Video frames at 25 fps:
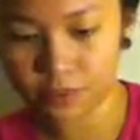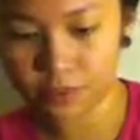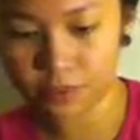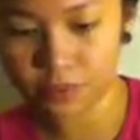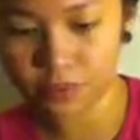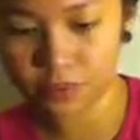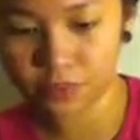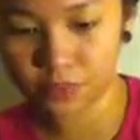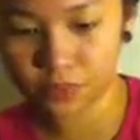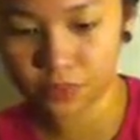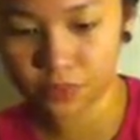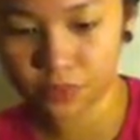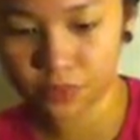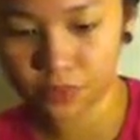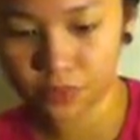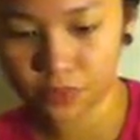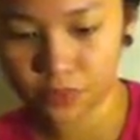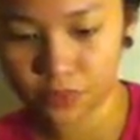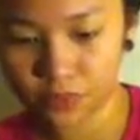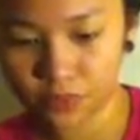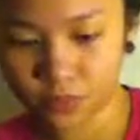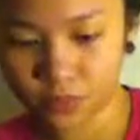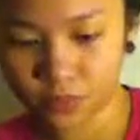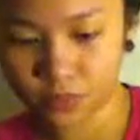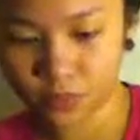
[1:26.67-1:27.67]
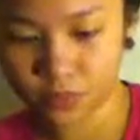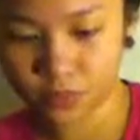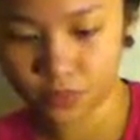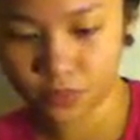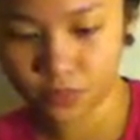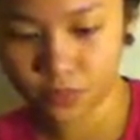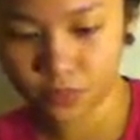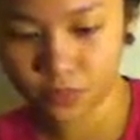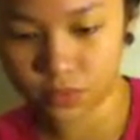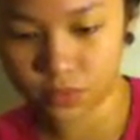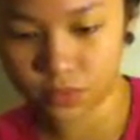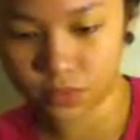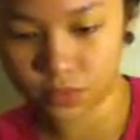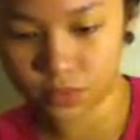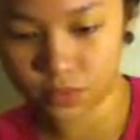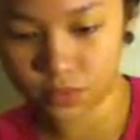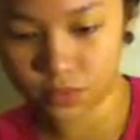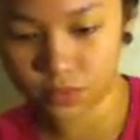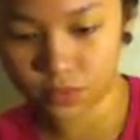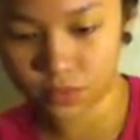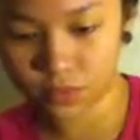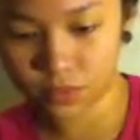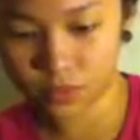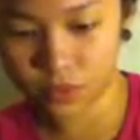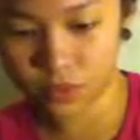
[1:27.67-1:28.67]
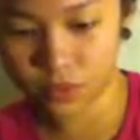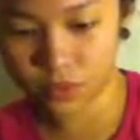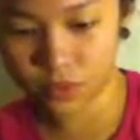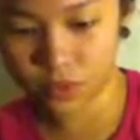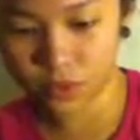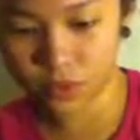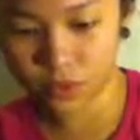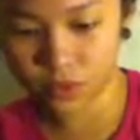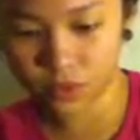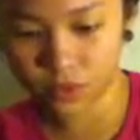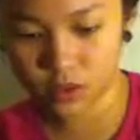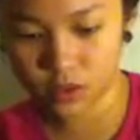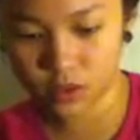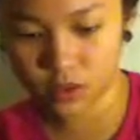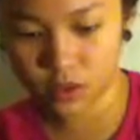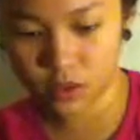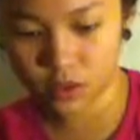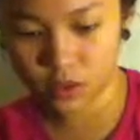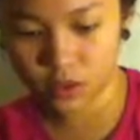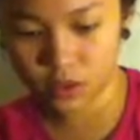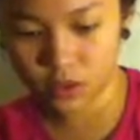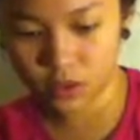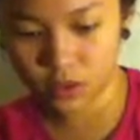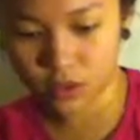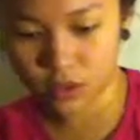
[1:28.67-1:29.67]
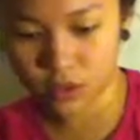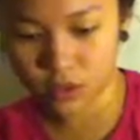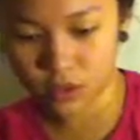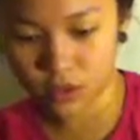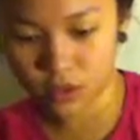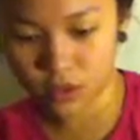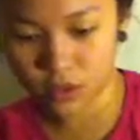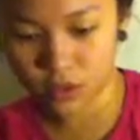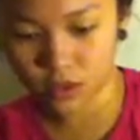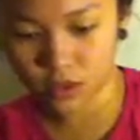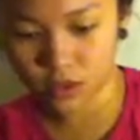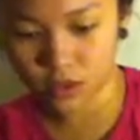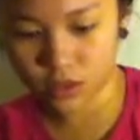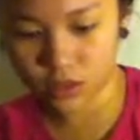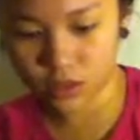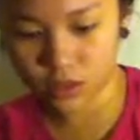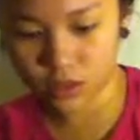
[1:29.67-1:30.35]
No one is speaking in this clip.